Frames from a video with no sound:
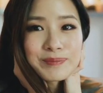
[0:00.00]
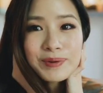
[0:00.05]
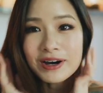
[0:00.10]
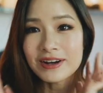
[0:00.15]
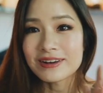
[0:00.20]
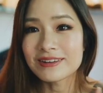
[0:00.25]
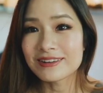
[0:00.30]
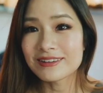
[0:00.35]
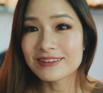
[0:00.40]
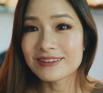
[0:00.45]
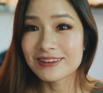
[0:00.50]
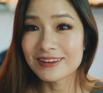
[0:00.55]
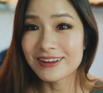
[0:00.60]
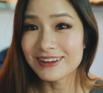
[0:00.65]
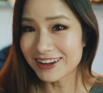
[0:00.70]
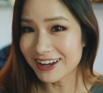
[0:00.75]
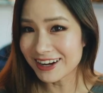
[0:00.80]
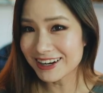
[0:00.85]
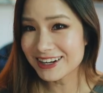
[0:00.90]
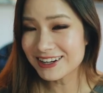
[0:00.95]
But the
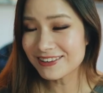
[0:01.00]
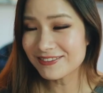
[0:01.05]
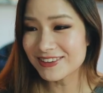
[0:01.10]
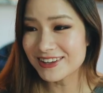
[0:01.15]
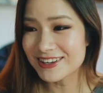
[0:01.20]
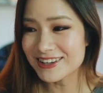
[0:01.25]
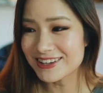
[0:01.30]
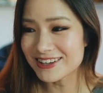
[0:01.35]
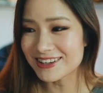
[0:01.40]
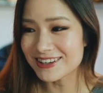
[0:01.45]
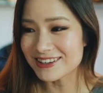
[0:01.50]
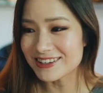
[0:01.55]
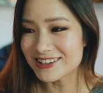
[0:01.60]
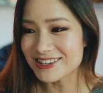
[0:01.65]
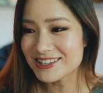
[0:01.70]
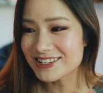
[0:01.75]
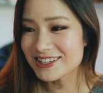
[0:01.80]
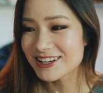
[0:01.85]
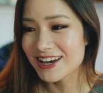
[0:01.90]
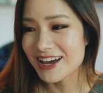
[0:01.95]
lucky thing
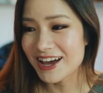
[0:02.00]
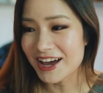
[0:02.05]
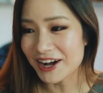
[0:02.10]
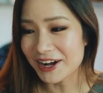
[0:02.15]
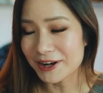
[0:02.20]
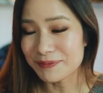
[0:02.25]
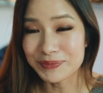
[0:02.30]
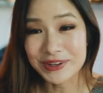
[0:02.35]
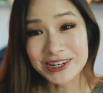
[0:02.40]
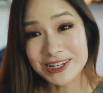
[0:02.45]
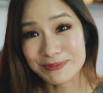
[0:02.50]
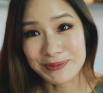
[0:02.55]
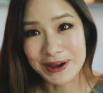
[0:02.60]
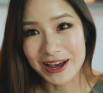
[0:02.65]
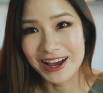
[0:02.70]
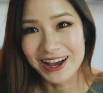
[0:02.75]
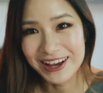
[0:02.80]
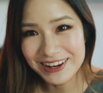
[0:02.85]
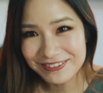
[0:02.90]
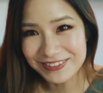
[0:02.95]
is um, in
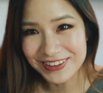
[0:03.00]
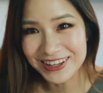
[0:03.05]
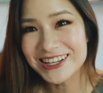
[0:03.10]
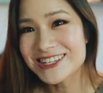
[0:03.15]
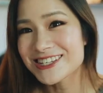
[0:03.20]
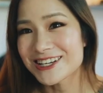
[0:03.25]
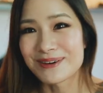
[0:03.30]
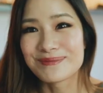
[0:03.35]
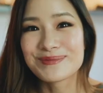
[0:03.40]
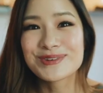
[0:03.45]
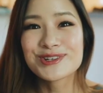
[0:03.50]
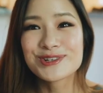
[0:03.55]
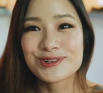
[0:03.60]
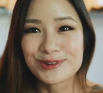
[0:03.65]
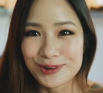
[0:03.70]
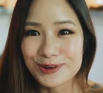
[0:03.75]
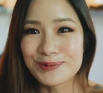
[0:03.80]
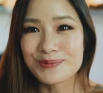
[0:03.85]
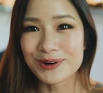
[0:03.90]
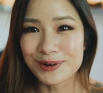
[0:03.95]
Japan, things come
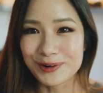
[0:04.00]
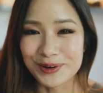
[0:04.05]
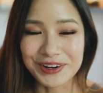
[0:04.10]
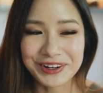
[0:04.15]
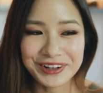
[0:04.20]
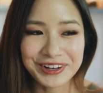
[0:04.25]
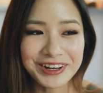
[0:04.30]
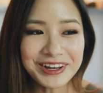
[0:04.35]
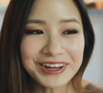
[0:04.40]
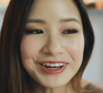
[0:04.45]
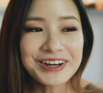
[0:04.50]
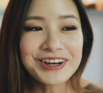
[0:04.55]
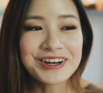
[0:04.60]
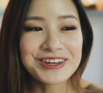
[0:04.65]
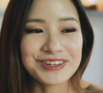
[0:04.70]
super quickly,